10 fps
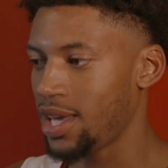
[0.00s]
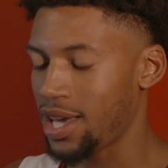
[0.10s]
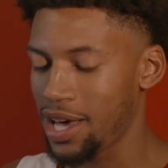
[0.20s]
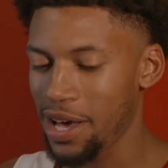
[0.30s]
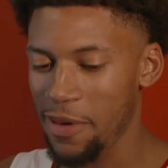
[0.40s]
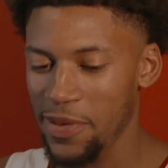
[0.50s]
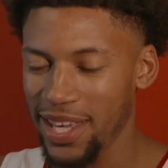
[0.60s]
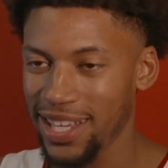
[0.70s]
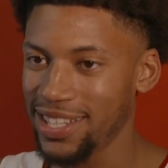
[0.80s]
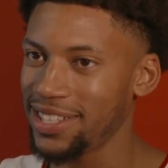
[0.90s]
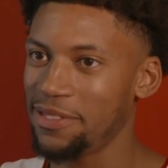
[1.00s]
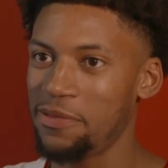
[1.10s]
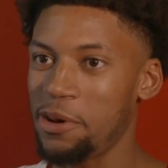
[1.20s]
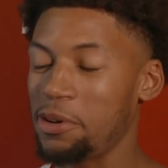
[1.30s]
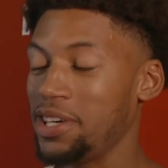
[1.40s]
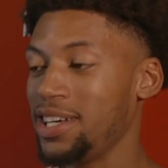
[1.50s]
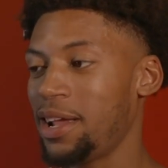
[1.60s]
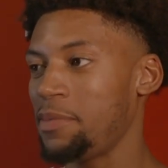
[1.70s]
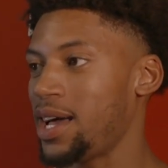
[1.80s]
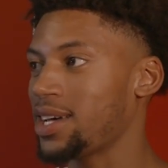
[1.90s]
I mean, it felt good. I
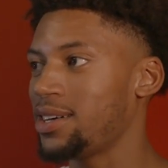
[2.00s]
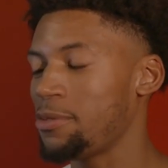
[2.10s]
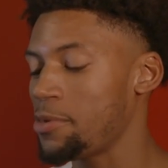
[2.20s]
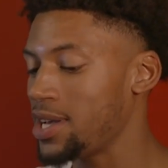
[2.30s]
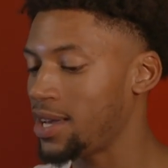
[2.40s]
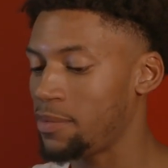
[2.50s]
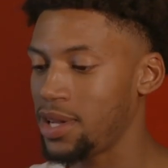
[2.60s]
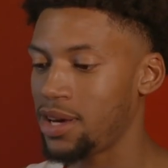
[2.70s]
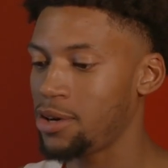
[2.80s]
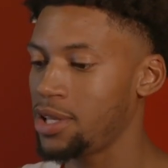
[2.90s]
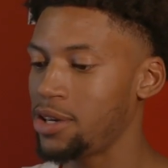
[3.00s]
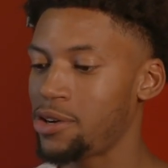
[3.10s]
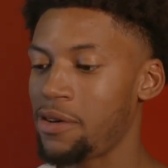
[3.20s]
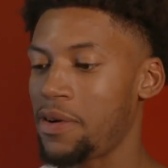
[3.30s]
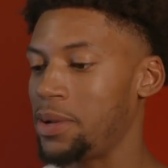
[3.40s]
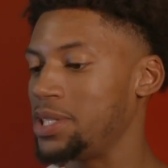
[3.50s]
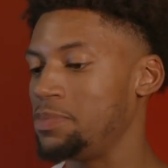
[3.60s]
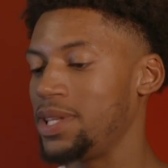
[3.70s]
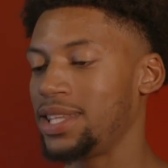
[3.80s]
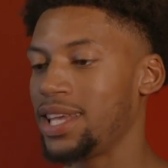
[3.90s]
mean, I couldn't wait. I mean, the whole year off, I've just
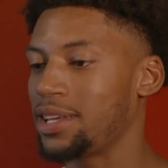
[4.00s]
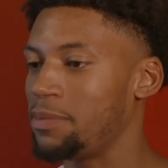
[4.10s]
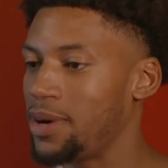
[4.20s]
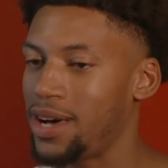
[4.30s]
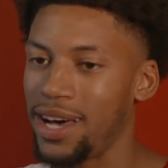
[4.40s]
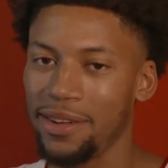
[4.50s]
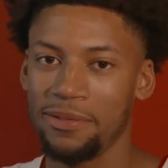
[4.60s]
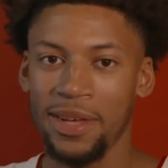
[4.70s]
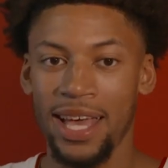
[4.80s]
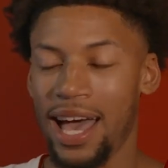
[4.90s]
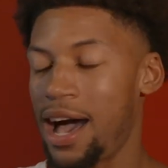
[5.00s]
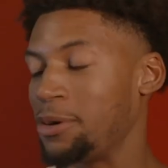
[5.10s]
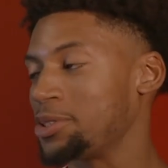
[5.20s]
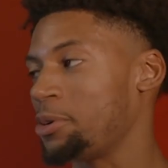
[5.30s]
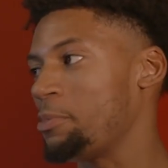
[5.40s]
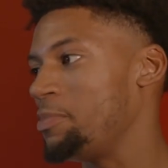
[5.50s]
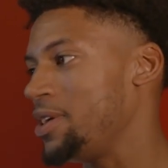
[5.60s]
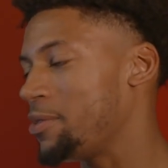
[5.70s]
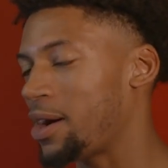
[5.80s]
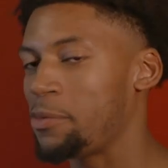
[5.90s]
been thinking about how I was going to
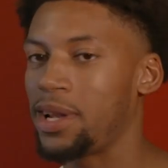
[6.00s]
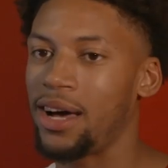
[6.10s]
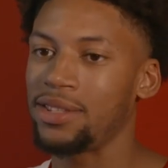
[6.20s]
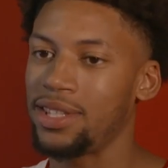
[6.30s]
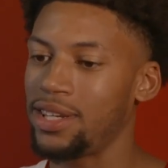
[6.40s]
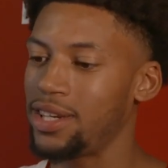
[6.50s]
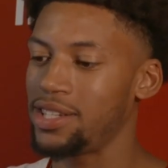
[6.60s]
be when I went out there.